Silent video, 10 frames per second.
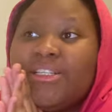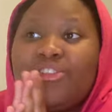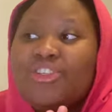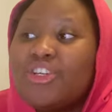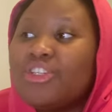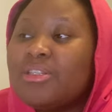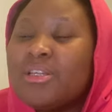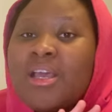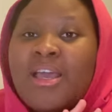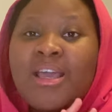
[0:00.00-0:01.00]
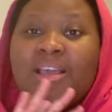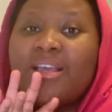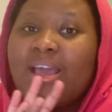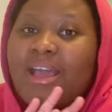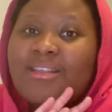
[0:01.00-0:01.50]
is just
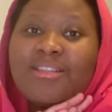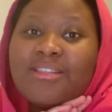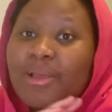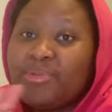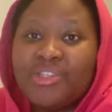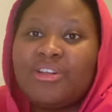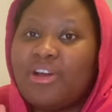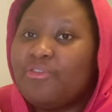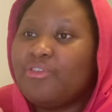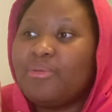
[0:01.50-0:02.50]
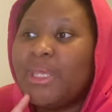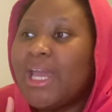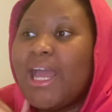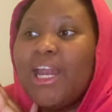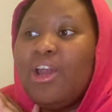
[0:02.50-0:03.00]
exceptional for me.
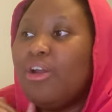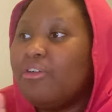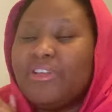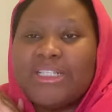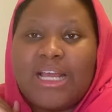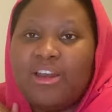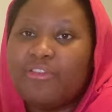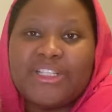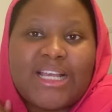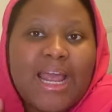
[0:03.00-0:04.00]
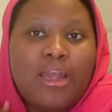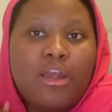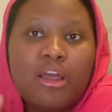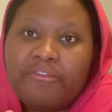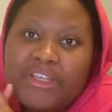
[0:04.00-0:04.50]
I love it, I love it, I
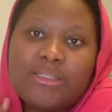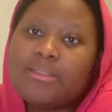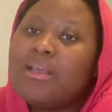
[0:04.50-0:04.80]
love it.